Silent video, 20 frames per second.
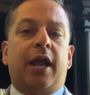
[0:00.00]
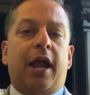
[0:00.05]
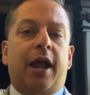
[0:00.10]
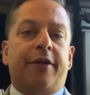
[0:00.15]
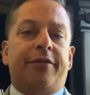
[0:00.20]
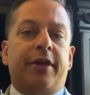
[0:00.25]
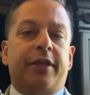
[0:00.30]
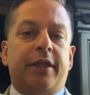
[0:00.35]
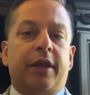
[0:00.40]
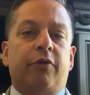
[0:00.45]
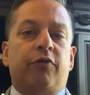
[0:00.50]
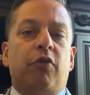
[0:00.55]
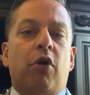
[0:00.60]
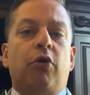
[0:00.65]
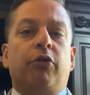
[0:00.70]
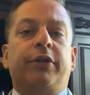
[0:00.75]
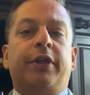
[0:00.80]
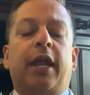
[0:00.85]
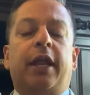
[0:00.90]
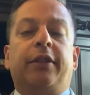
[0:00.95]
and then they
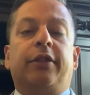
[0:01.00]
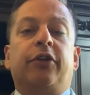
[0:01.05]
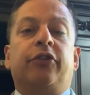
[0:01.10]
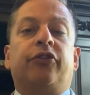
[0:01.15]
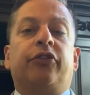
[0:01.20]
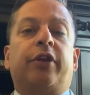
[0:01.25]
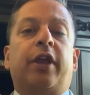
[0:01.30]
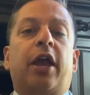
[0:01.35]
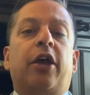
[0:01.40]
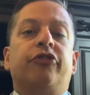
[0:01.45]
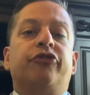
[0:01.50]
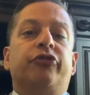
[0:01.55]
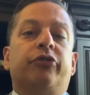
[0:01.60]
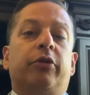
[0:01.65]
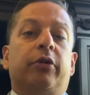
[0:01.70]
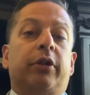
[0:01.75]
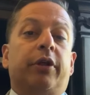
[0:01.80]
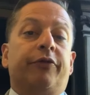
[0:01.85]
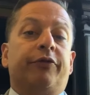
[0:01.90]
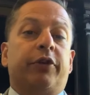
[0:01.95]
rotate the
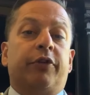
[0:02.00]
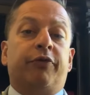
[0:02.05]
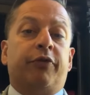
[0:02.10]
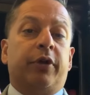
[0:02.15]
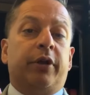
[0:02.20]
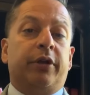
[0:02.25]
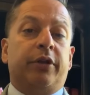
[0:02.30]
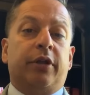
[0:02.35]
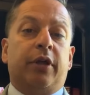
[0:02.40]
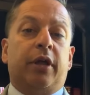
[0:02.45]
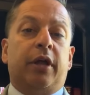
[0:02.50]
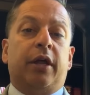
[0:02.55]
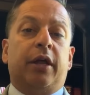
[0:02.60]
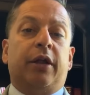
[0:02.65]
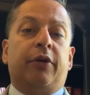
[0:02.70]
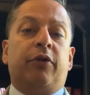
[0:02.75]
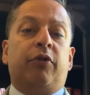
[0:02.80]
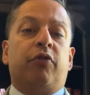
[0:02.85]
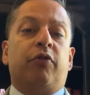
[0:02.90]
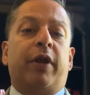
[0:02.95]
schedule of different
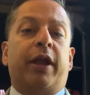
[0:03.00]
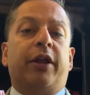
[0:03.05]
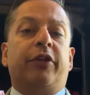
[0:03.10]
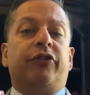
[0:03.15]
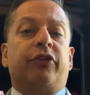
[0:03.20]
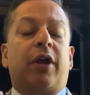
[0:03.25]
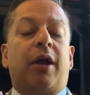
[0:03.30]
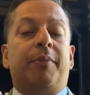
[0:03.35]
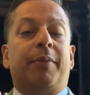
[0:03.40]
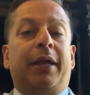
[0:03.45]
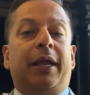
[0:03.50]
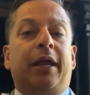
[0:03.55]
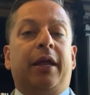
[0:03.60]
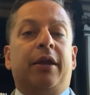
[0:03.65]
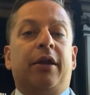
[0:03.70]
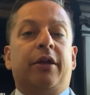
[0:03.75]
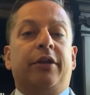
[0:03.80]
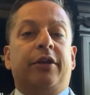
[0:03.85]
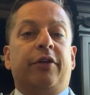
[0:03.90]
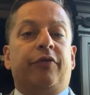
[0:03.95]
uh, grades coming
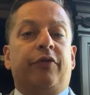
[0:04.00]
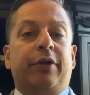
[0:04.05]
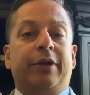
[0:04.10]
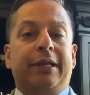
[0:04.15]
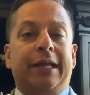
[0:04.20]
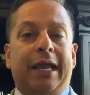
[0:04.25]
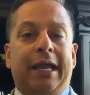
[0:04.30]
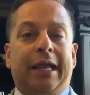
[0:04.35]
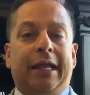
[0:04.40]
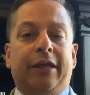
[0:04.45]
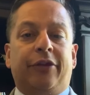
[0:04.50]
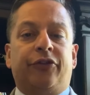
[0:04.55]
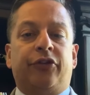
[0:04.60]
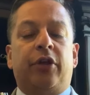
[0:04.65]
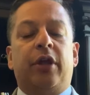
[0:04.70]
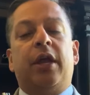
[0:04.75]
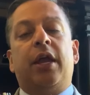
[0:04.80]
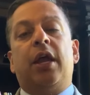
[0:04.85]
in on different days.